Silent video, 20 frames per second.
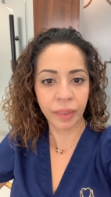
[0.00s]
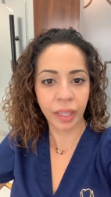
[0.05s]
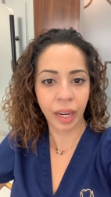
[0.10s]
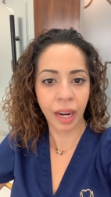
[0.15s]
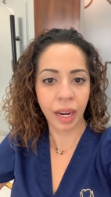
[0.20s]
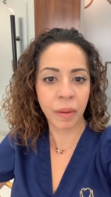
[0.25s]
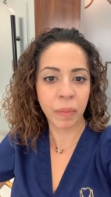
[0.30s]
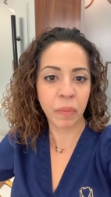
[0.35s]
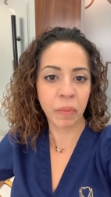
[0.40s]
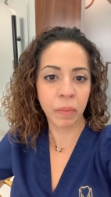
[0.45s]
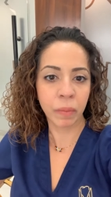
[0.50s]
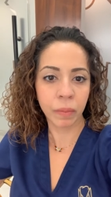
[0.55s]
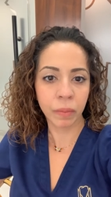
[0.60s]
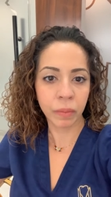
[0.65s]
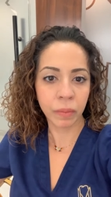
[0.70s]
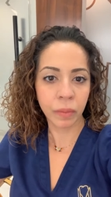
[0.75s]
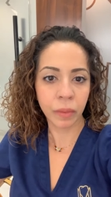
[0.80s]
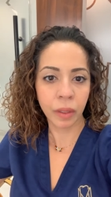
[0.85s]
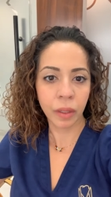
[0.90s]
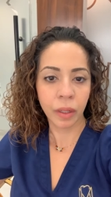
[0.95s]
I'm
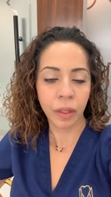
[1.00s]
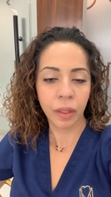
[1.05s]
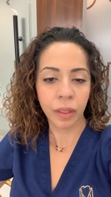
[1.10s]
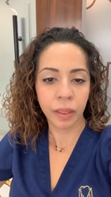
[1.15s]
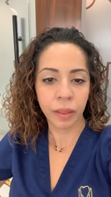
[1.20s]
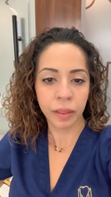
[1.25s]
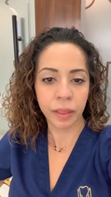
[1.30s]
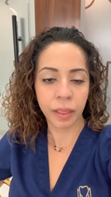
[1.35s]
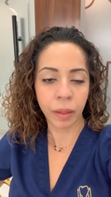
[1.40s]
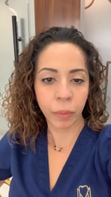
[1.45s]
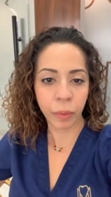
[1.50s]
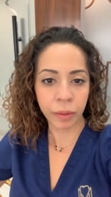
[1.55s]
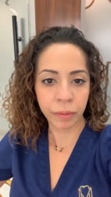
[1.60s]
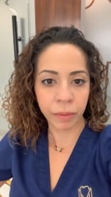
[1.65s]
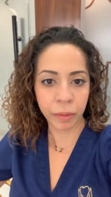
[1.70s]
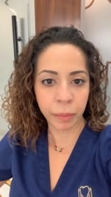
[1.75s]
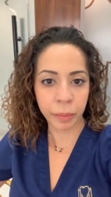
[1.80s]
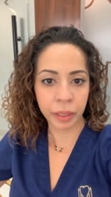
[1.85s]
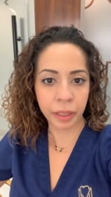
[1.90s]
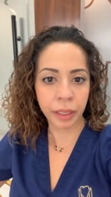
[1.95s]
somewhere
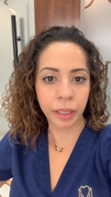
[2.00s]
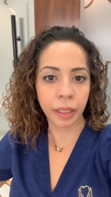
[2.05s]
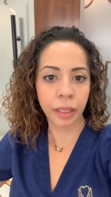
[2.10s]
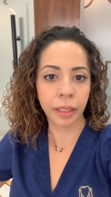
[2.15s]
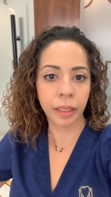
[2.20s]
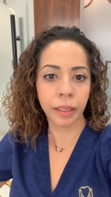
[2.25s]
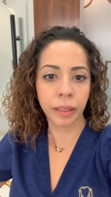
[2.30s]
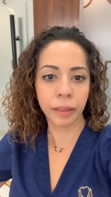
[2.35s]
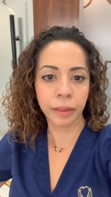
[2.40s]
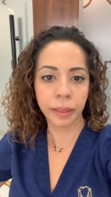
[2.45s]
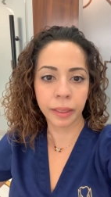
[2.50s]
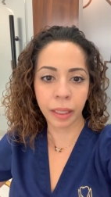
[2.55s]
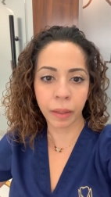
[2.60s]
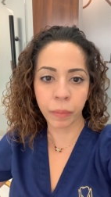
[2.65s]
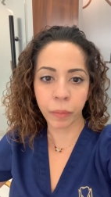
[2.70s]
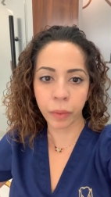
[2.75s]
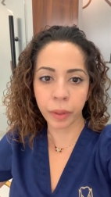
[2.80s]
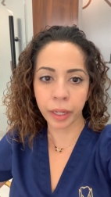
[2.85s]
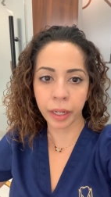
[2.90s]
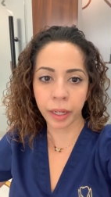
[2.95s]
familiar,
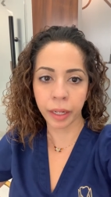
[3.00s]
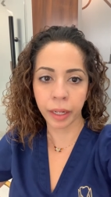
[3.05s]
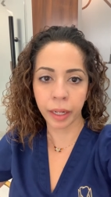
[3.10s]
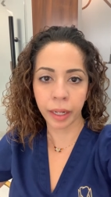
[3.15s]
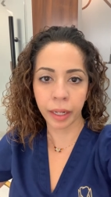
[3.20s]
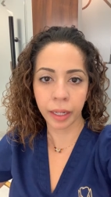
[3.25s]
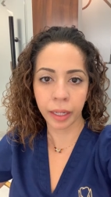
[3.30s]
somewhere